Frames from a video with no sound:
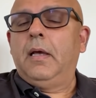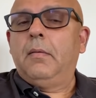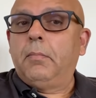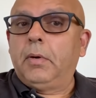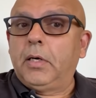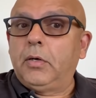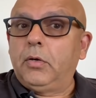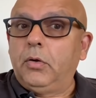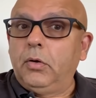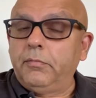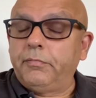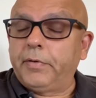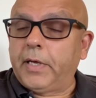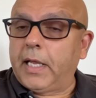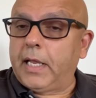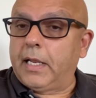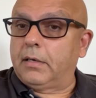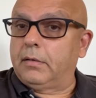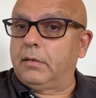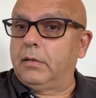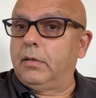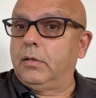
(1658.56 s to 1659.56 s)
But don't
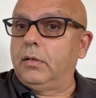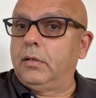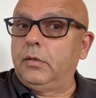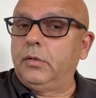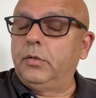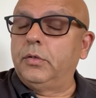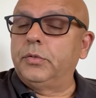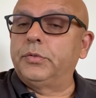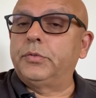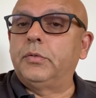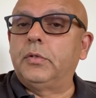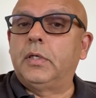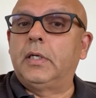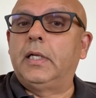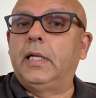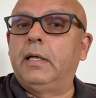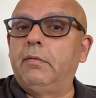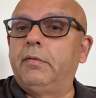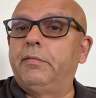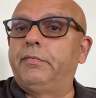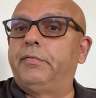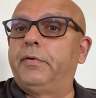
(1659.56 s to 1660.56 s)
forget, you should
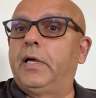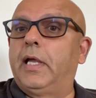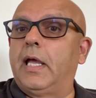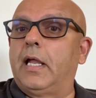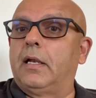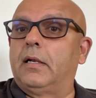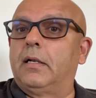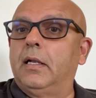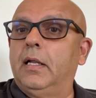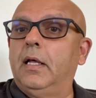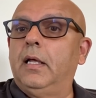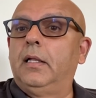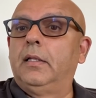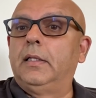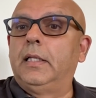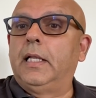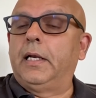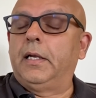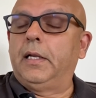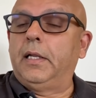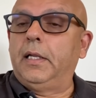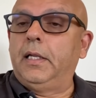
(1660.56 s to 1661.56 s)
never forget
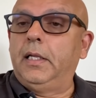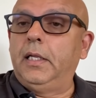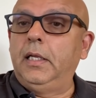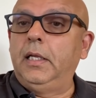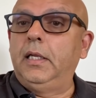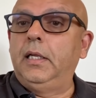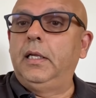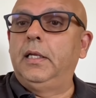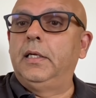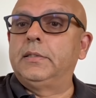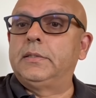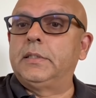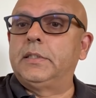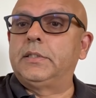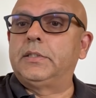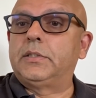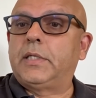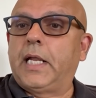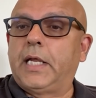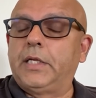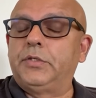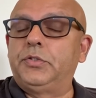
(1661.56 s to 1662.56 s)
that he is a
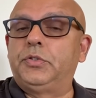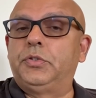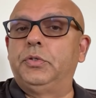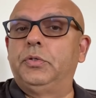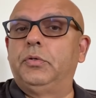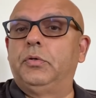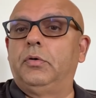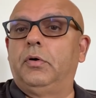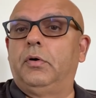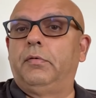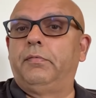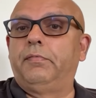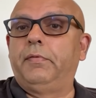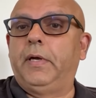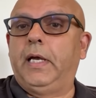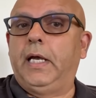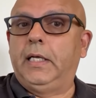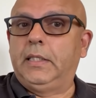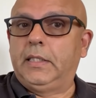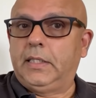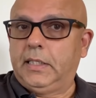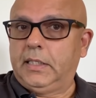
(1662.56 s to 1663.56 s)
statue of
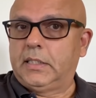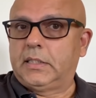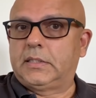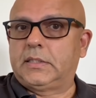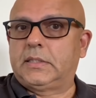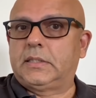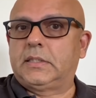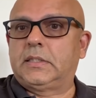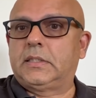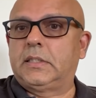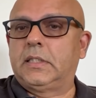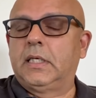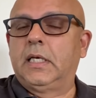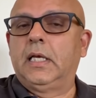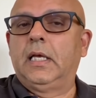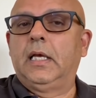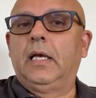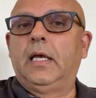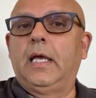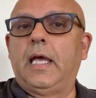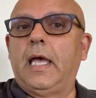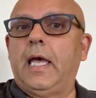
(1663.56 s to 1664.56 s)
ethics
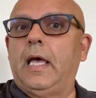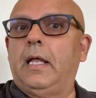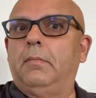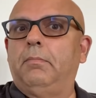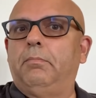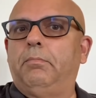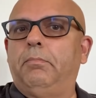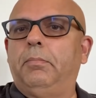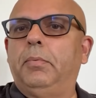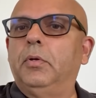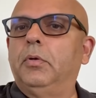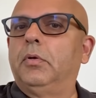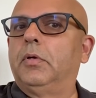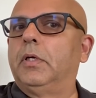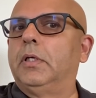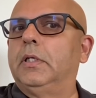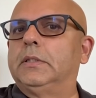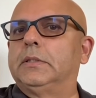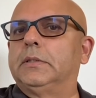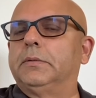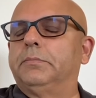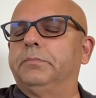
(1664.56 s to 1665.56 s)
and
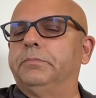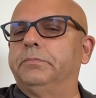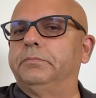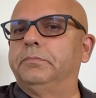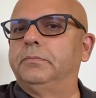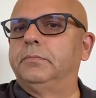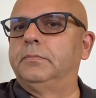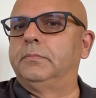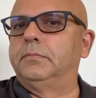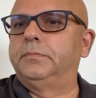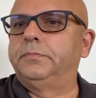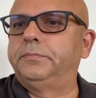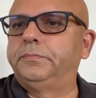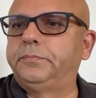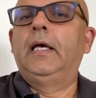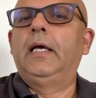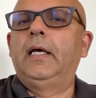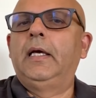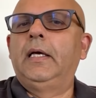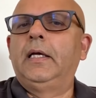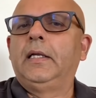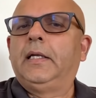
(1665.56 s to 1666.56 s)
pluralism.
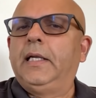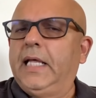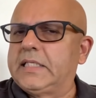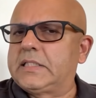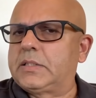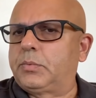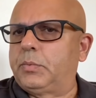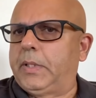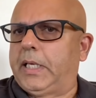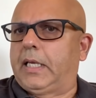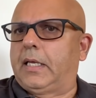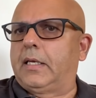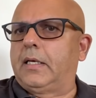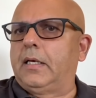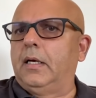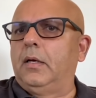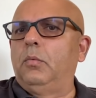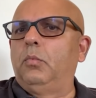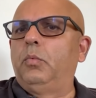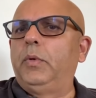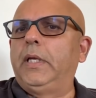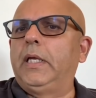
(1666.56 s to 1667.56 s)
Next week,
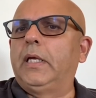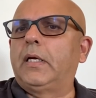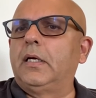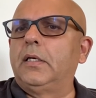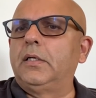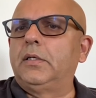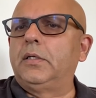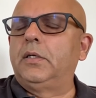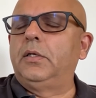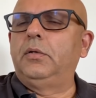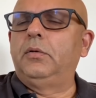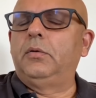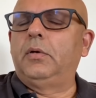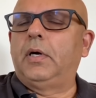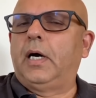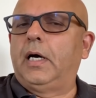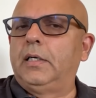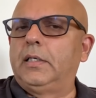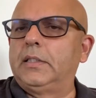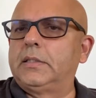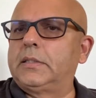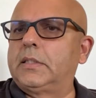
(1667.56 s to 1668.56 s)
we continue
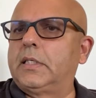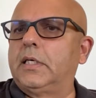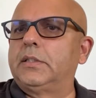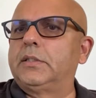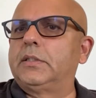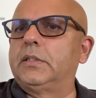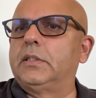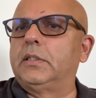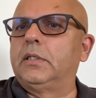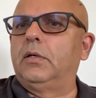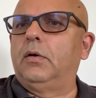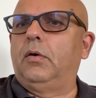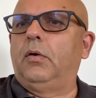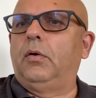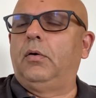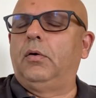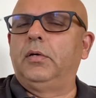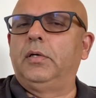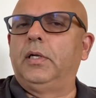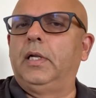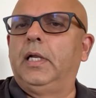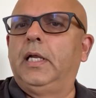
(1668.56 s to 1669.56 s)
our discussion
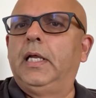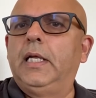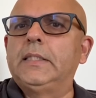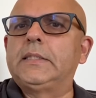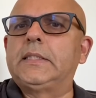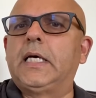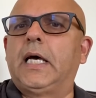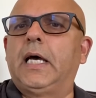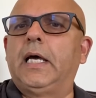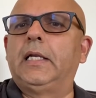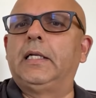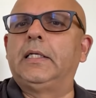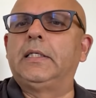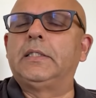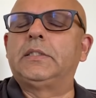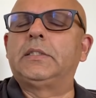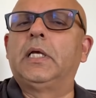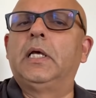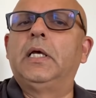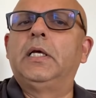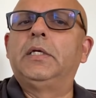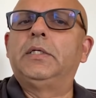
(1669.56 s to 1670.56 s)
on His
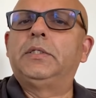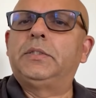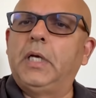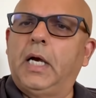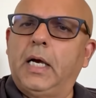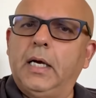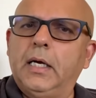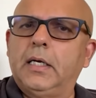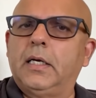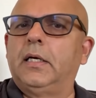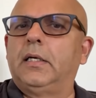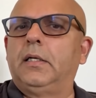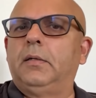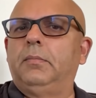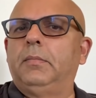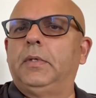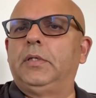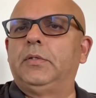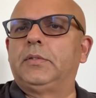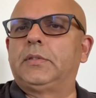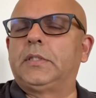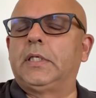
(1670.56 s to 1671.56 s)
Highness Shah
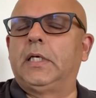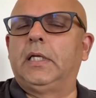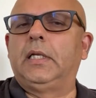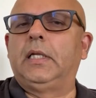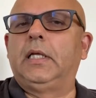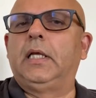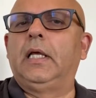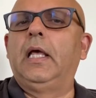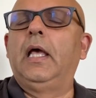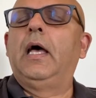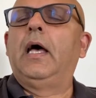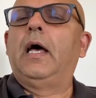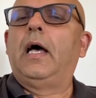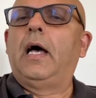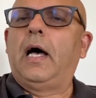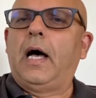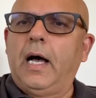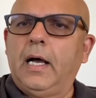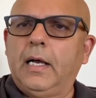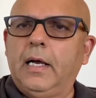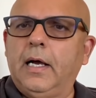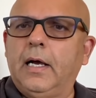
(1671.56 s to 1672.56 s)
Karim Al Husseini,
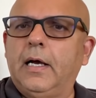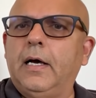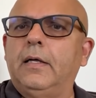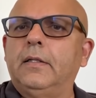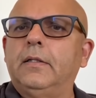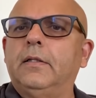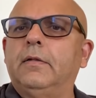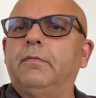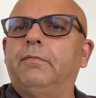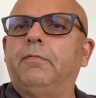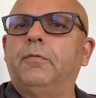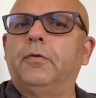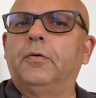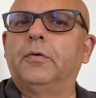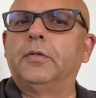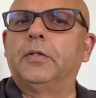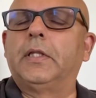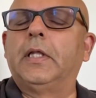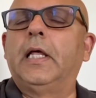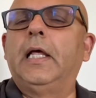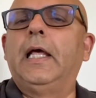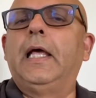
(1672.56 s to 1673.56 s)
Aga Khan
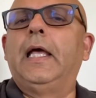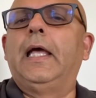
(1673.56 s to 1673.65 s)
IV.